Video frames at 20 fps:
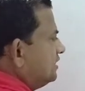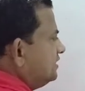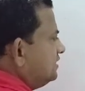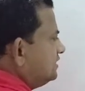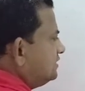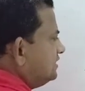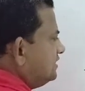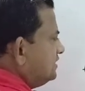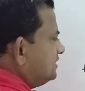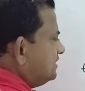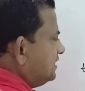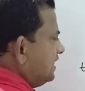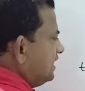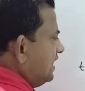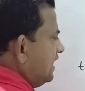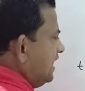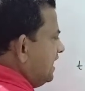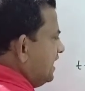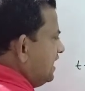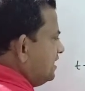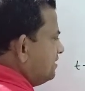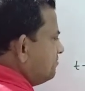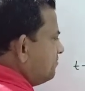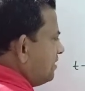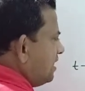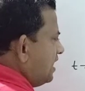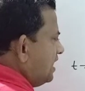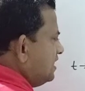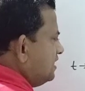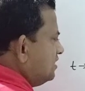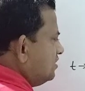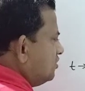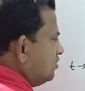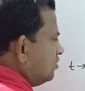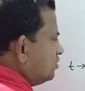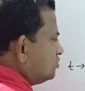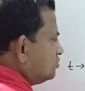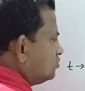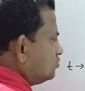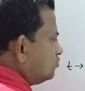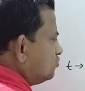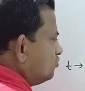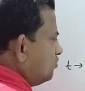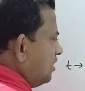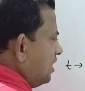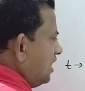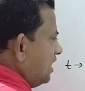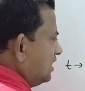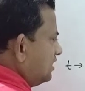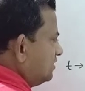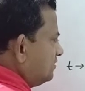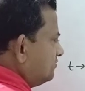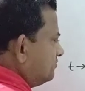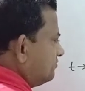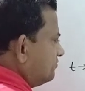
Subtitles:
This is a minus 1,